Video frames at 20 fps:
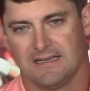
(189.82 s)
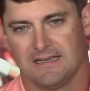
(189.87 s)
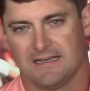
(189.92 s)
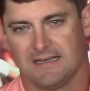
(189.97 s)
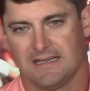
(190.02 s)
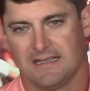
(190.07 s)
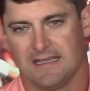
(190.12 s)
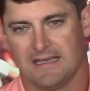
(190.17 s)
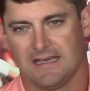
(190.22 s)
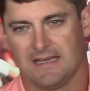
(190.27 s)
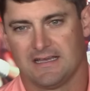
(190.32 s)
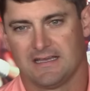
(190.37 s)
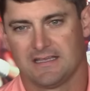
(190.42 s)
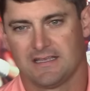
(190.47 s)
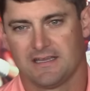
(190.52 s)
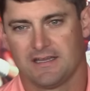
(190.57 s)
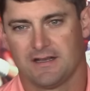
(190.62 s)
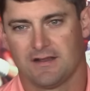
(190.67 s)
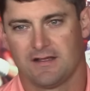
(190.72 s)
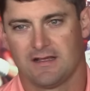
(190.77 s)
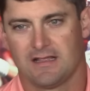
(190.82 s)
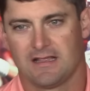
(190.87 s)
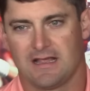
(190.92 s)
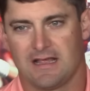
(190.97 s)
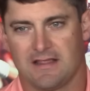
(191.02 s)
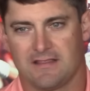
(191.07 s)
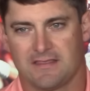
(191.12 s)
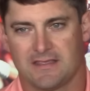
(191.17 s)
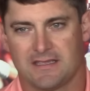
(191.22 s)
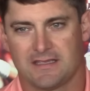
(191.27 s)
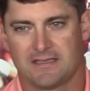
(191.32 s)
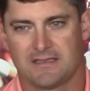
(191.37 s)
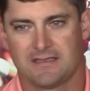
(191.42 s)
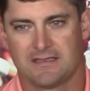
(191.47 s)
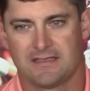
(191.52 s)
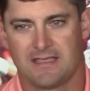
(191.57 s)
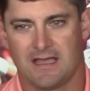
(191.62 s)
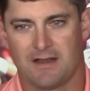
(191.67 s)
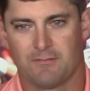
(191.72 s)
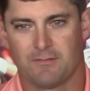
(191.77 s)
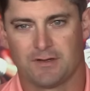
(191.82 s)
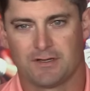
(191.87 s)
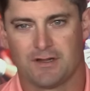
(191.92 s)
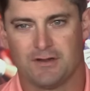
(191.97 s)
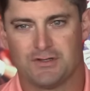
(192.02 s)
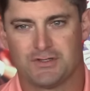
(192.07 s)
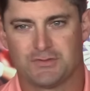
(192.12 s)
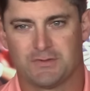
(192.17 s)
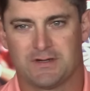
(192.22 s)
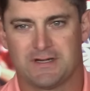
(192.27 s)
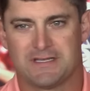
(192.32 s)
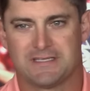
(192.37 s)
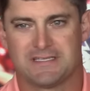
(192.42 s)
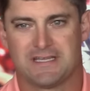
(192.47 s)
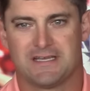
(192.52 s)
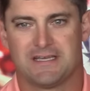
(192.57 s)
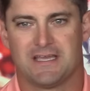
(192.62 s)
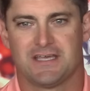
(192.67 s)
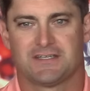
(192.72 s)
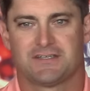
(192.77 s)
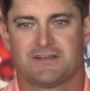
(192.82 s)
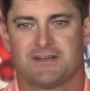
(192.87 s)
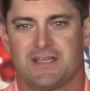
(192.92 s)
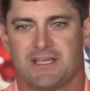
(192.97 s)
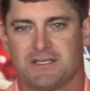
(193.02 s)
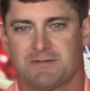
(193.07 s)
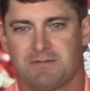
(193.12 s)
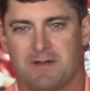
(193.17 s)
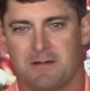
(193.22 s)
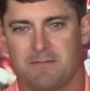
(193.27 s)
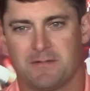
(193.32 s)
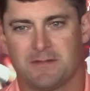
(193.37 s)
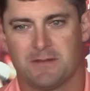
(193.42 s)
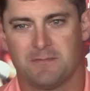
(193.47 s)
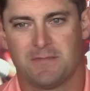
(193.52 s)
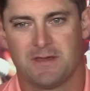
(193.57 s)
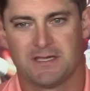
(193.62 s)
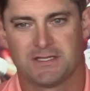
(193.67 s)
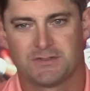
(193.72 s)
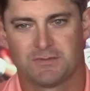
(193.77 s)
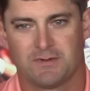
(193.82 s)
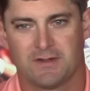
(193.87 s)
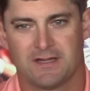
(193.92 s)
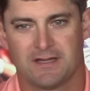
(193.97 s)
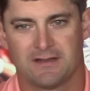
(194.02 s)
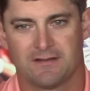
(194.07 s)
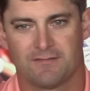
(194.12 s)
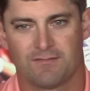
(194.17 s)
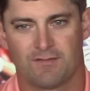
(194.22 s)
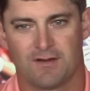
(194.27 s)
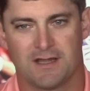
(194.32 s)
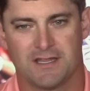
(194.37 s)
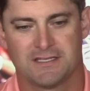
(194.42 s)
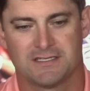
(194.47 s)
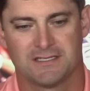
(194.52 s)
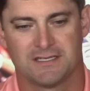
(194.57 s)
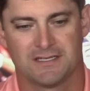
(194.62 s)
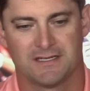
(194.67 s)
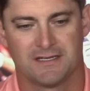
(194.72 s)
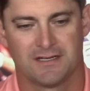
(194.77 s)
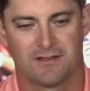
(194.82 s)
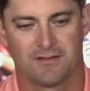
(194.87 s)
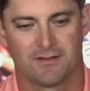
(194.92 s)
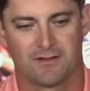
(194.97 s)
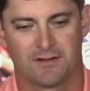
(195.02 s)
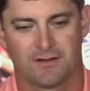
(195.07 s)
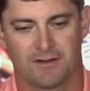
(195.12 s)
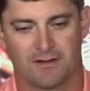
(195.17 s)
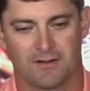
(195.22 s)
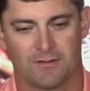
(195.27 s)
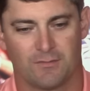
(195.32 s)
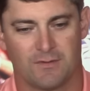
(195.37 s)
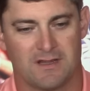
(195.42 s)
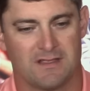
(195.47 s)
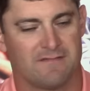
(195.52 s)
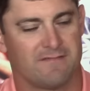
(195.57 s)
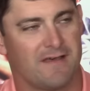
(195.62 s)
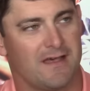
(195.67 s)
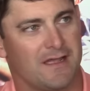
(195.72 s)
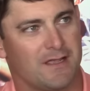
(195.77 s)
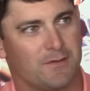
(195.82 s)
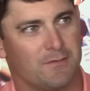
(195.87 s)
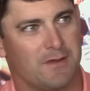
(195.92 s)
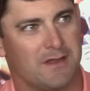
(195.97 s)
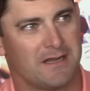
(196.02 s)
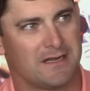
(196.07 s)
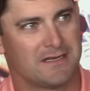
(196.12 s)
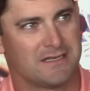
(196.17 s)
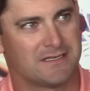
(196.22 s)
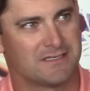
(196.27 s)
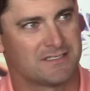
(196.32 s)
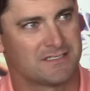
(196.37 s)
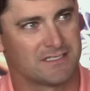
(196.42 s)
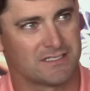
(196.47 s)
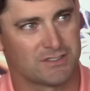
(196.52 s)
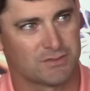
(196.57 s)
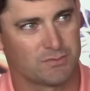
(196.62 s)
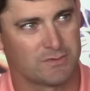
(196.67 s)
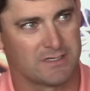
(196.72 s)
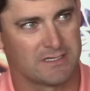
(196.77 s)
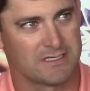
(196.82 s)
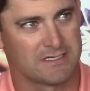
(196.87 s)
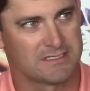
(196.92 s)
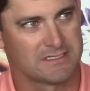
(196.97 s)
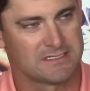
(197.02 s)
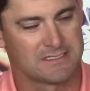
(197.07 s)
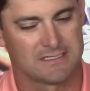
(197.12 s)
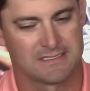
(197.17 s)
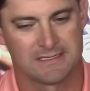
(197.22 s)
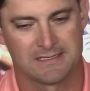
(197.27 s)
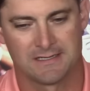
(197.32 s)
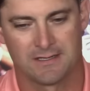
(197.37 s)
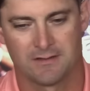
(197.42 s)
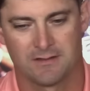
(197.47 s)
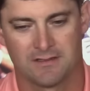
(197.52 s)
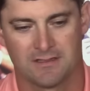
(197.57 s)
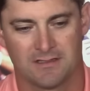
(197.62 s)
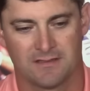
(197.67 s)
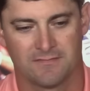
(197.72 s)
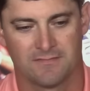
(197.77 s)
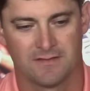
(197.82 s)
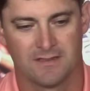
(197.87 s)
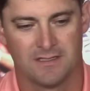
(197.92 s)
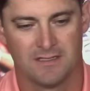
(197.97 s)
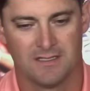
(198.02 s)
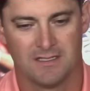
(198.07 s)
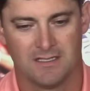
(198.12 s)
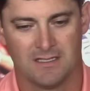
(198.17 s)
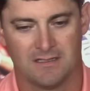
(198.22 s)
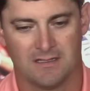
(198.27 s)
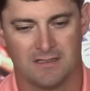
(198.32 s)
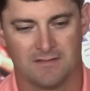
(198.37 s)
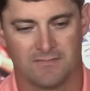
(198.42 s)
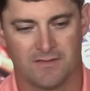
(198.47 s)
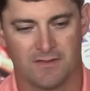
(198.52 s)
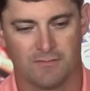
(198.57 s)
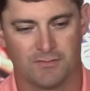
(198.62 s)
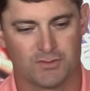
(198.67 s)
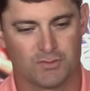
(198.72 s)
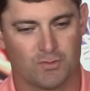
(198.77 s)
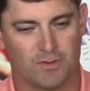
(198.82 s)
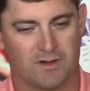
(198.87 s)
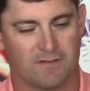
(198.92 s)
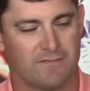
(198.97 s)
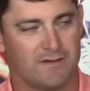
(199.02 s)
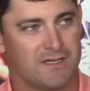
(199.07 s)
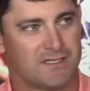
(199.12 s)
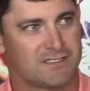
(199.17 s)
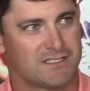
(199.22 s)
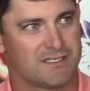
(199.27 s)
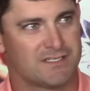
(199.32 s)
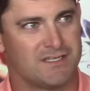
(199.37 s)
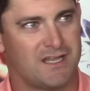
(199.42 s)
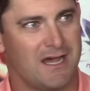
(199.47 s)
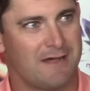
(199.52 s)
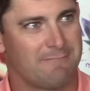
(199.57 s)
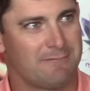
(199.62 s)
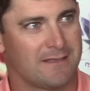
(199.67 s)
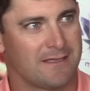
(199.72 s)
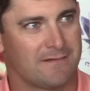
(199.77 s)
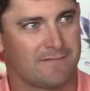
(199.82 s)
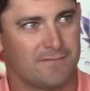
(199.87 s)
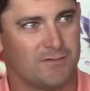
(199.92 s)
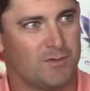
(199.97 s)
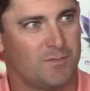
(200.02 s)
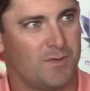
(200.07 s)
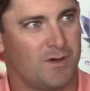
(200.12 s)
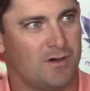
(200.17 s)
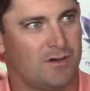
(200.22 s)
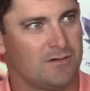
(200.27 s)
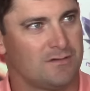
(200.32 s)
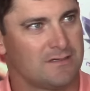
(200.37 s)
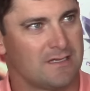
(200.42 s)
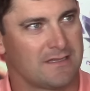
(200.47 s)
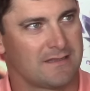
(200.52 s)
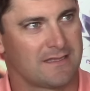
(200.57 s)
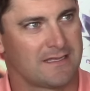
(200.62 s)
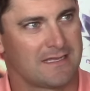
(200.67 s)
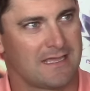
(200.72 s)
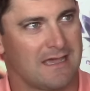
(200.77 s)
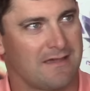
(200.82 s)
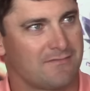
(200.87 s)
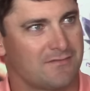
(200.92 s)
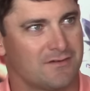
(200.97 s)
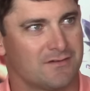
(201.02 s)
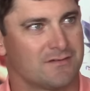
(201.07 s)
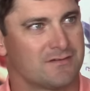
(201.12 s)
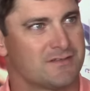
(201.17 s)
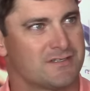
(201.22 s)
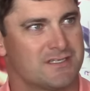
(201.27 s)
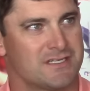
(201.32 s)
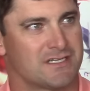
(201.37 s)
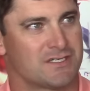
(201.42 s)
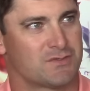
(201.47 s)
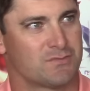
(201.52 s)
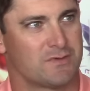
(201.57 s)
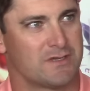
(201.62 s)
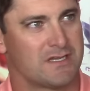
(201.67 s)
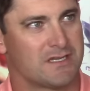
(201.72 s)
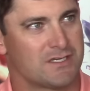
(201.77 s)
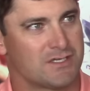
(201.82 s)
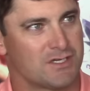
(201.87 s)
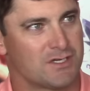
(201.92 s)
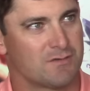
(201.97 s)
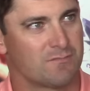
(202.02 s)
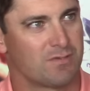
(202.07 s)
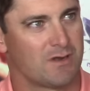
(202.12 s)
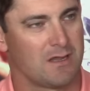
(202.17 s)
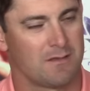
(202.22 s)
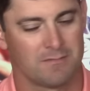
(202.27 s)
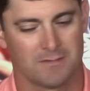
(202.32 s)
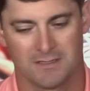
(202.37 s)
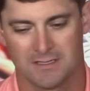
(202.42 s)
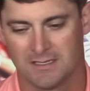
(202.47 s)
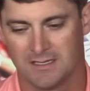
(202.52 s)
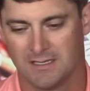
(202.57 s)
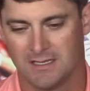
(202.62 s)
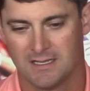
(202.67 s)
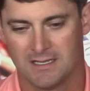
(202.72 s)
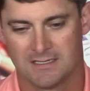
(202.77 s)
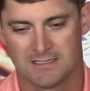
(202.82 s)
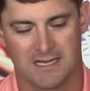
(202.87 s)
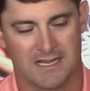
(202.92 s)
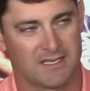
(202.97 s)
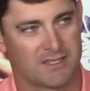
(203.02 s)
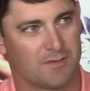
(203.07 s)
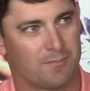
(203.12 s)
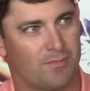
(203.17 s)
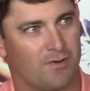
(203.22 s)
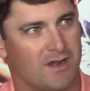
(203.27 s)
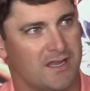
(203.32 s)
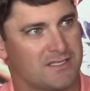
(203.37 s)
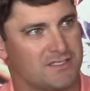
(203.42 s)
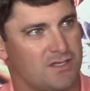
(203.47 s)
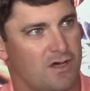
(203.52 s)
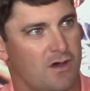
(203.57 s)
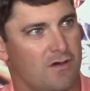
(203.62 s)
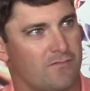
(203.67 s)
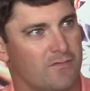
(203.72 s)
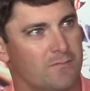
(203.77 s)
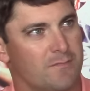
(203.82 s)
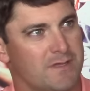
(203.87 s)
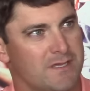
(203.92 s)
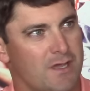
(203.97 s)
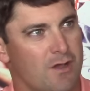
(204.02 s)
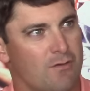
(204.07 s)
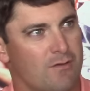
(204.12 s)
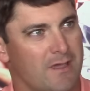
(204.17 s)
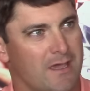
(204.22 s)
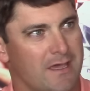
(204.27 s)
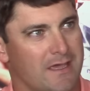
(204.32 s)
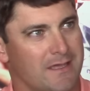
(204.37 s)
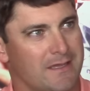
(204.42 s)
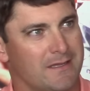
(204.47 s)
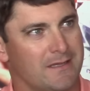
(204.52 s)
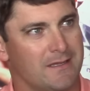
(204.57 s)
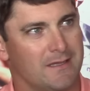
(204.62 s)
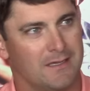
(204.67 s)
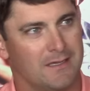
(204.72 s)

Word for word: Yeah, you know, I think kind of what Coach Swinney said yesterday is probably the best way to phrase it. You know, they're going to reevaluate it in six weeks. You know, if if it was one of us that's not playing football, I think after six weeks you can probably take the brace off and be okay.